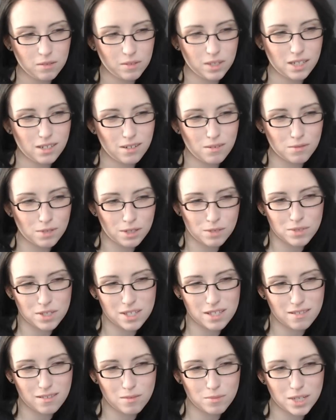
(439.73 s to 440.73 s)
It, it
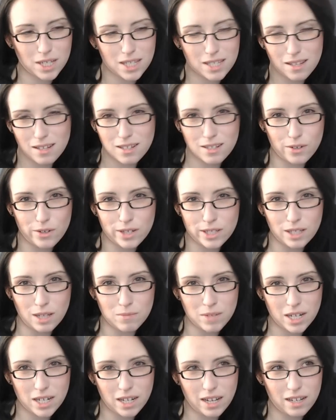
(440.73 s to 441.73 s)
was because I, you know, I,
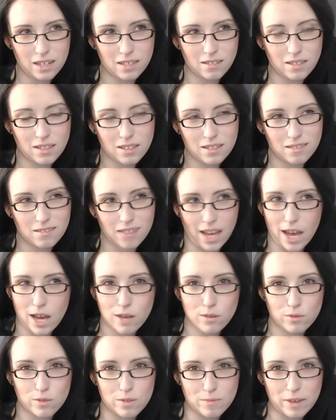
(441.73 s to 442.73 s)
am not in the
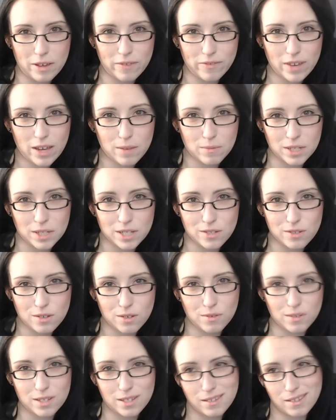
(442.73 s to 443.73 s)
house with my family,
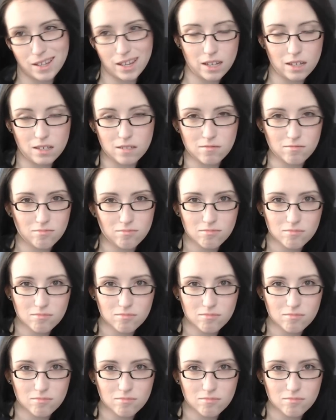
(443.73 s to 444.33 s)
so it wasn't like,